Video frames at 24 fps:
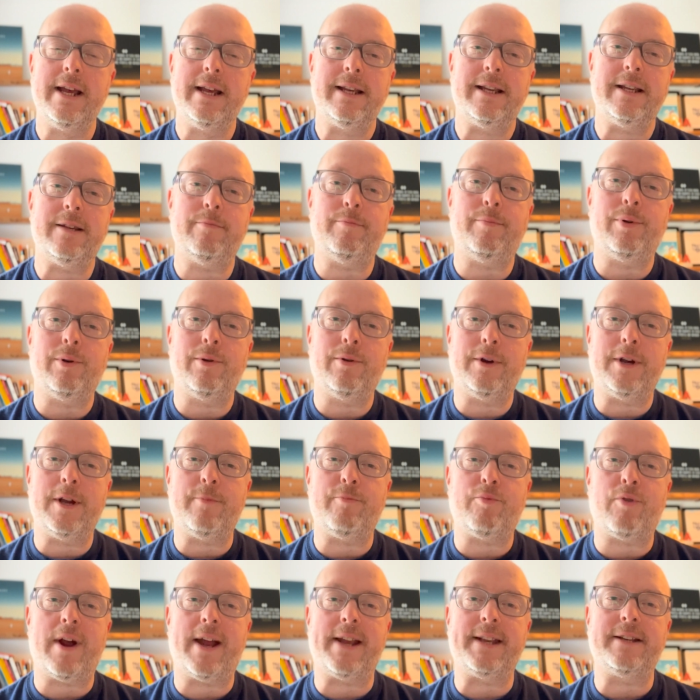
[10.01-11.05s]
Employer
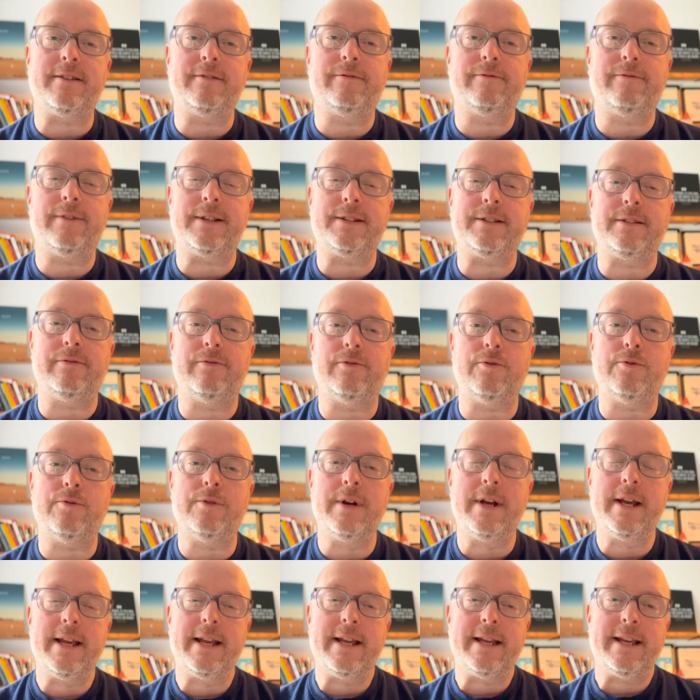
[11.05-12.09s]
Branding Festival
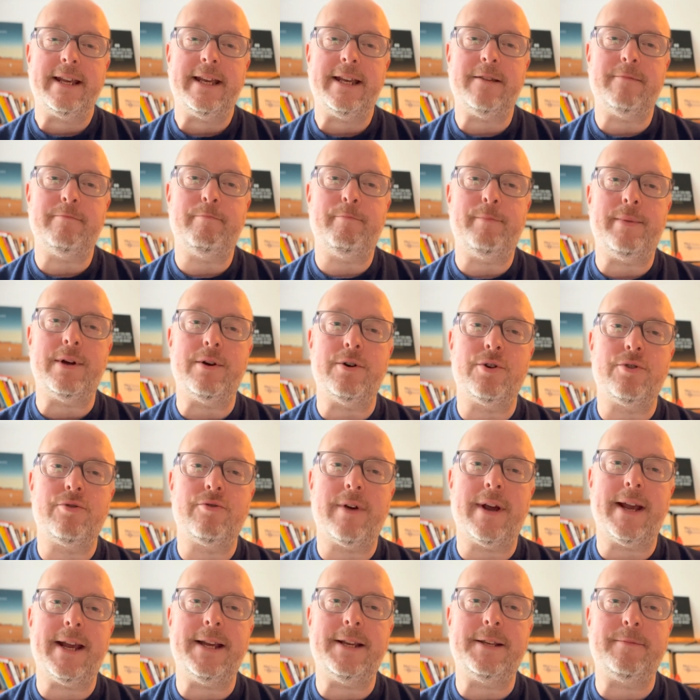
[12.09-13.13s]
in
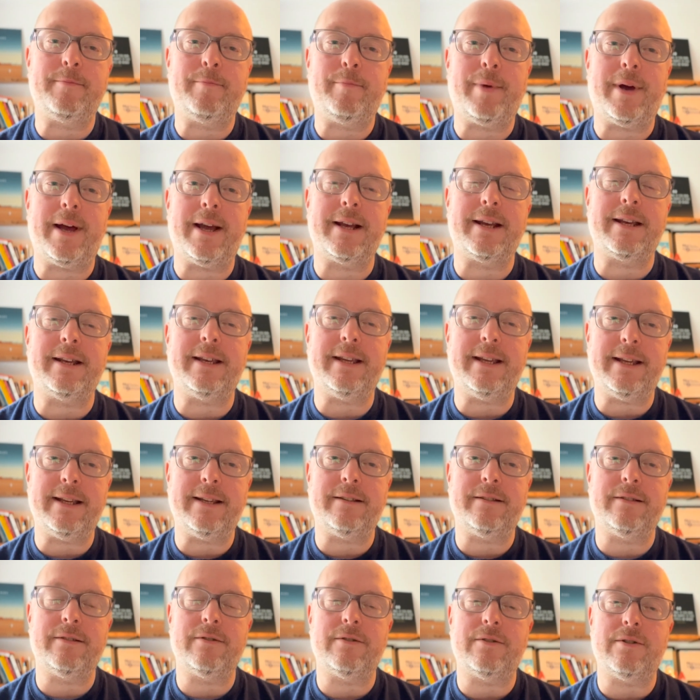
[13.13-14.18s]
Belgrade back
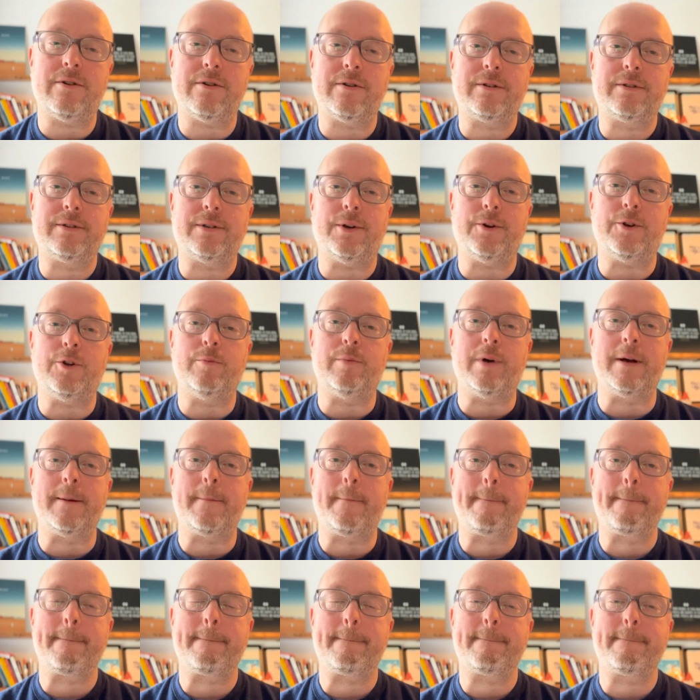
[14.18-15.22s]
in October.
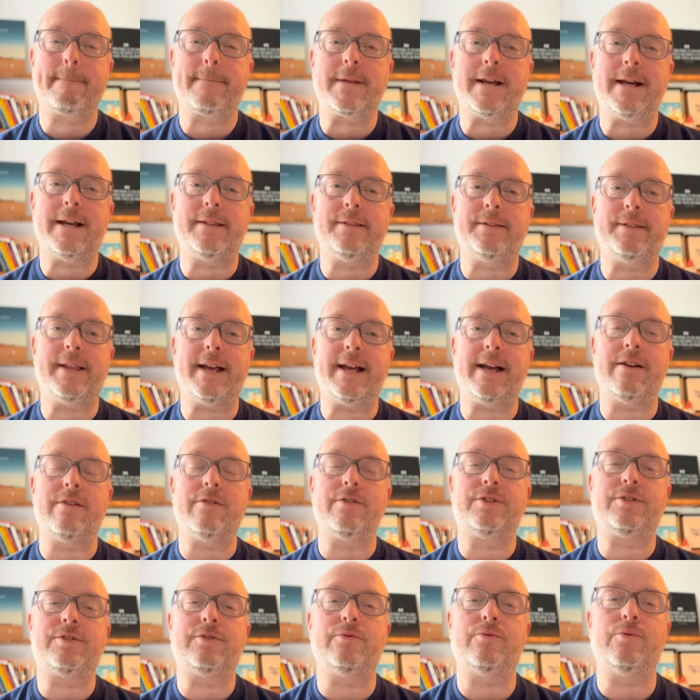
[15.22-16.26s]
And that
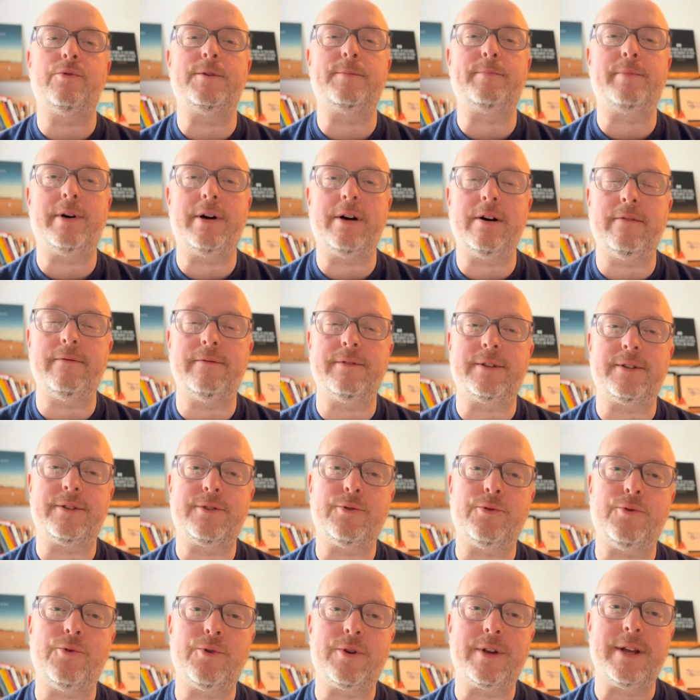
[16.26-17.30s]
was part of a
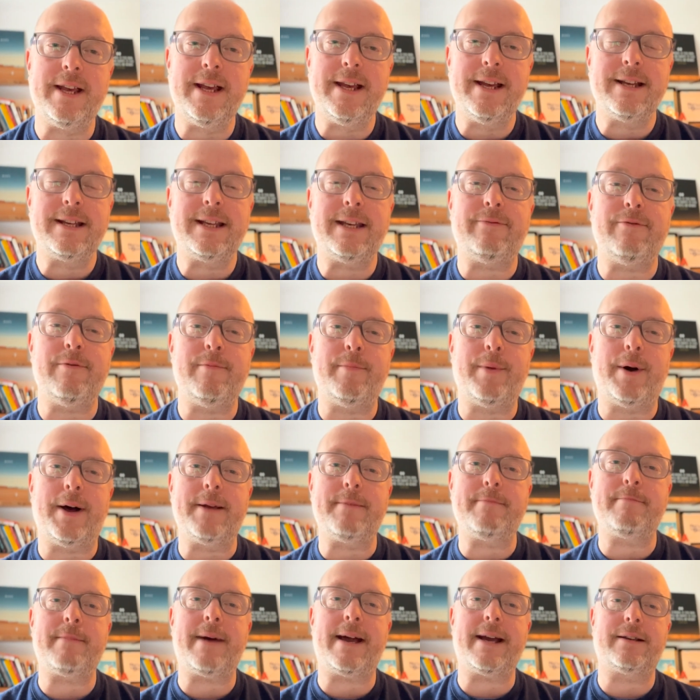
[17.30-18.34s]
talk given by
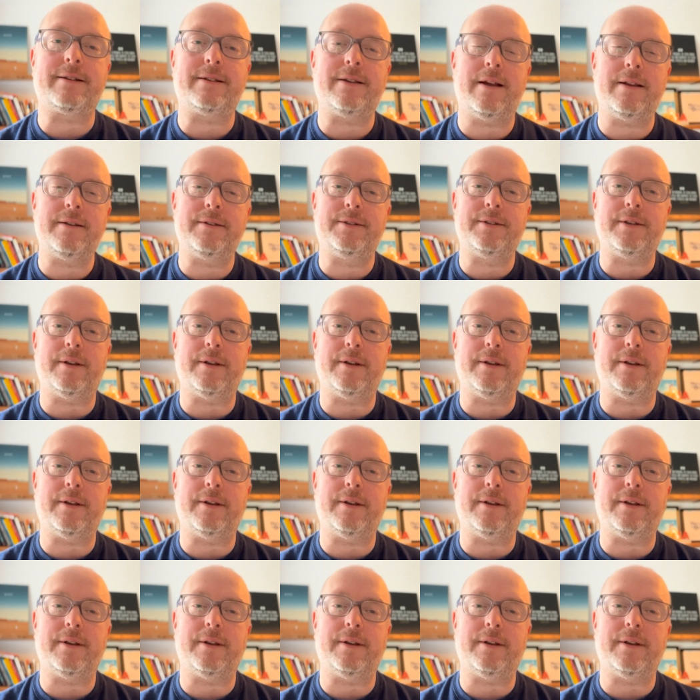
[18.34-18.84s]
Max Hunter,